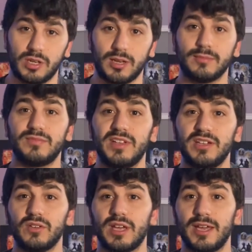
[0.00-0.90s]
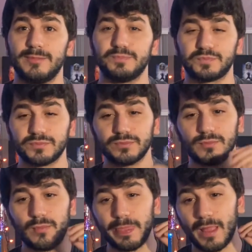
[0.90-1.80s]
video game.
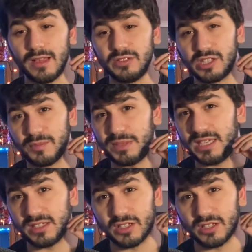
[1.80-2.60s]
It could be either of